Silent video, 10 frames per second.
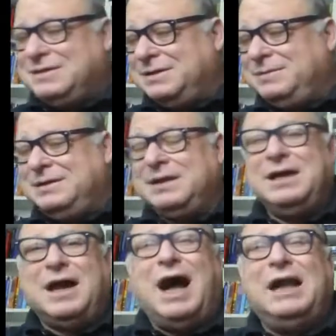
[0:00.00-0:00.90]
going to be
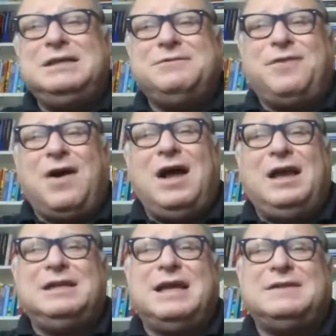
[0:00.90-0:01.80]

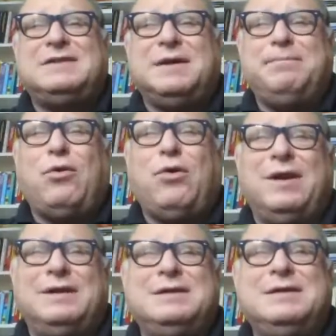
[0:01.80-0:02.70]
undefined at some point.